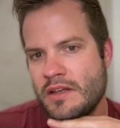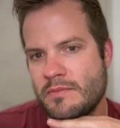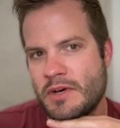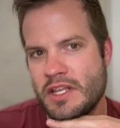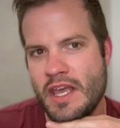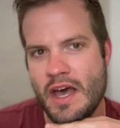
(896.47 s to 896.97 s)

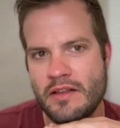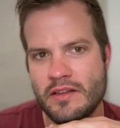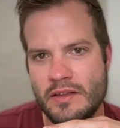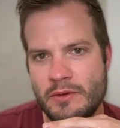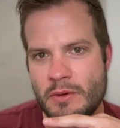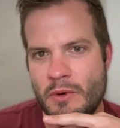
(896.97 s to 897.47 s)
but yeah,
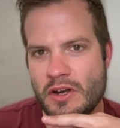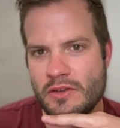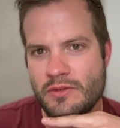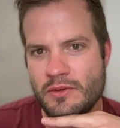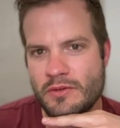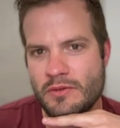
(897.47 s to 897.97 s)
we could walk
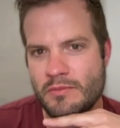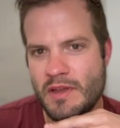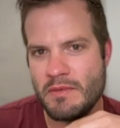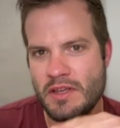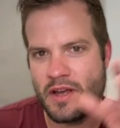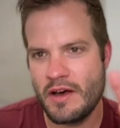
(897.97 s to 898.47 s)
you through
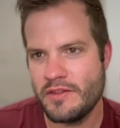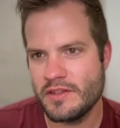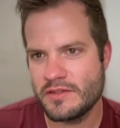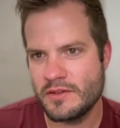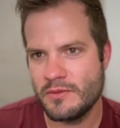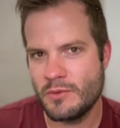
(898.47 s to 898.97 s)
maybe how
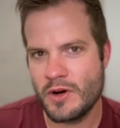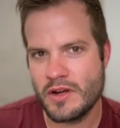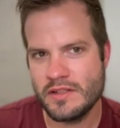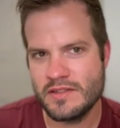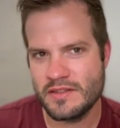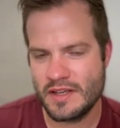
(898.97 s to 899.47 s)
this could
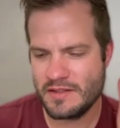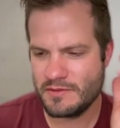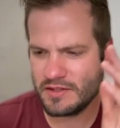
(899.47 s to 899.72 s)
work. It's it's